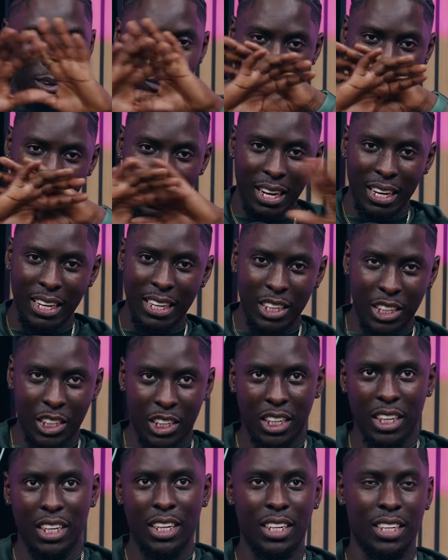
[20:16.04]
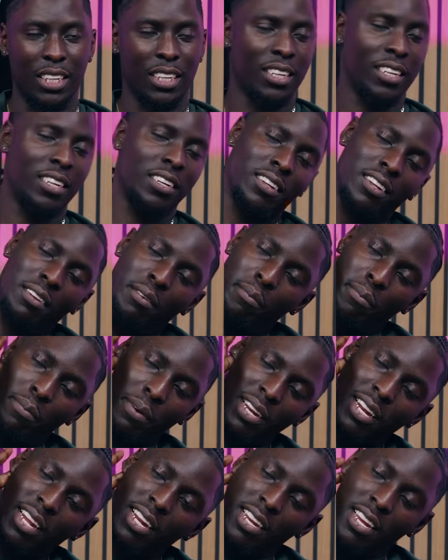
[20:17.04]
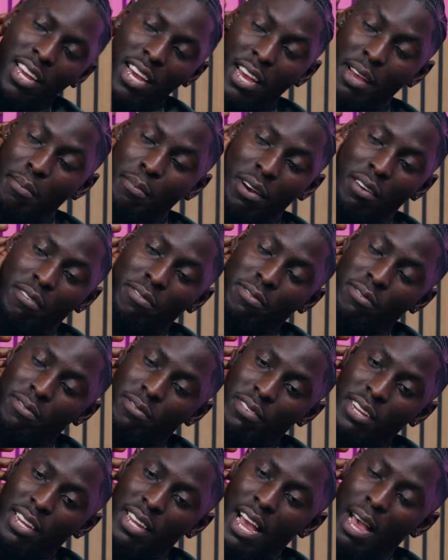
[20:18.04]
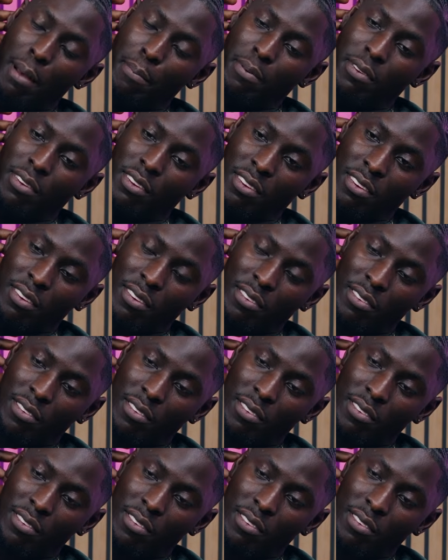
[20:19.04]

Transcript: We're clean sheet. But then, yeah, bruv, it happens.